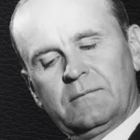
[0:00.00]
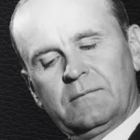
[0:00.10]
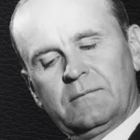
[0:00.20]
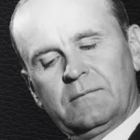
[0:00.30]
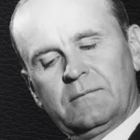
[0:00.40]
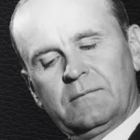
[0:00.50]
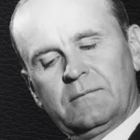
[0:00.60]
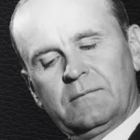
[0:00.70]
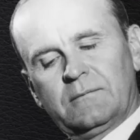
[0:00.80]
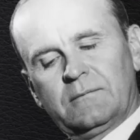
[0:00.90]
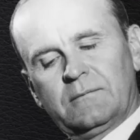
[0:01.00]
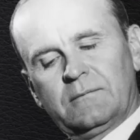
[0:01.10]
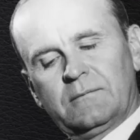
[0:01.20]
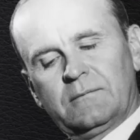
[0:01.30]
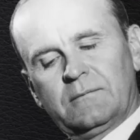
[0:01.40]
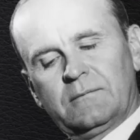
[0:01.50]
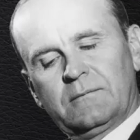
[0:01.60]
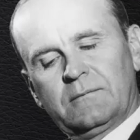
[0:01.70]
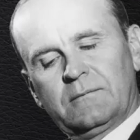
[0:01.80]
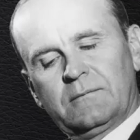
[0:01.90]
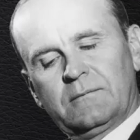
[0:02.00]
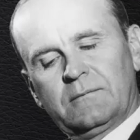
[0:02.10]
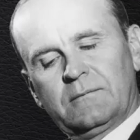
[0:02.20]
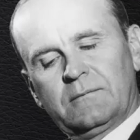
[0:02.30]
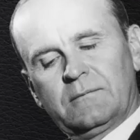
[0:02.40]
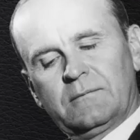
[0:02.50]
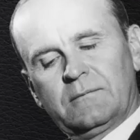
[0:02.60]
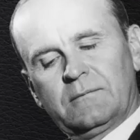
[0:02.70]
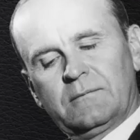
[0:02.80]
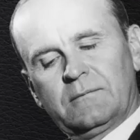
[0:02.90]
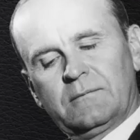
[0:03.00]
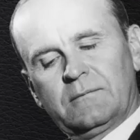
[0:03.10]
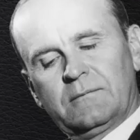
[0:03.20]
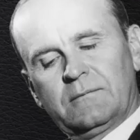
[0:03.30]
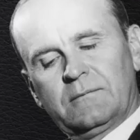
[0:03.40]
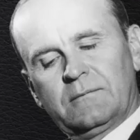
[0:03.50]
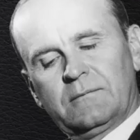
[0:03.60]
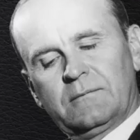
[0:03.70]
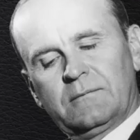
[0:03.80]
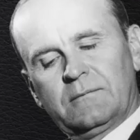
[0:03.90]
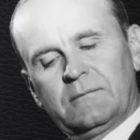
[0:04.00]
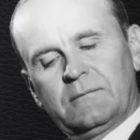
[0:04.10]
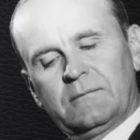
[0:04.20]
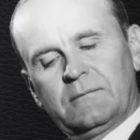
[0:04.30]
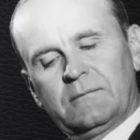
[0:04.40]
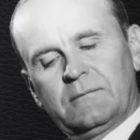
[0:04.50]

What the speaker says: The face doesn't move, so there is nothing to read.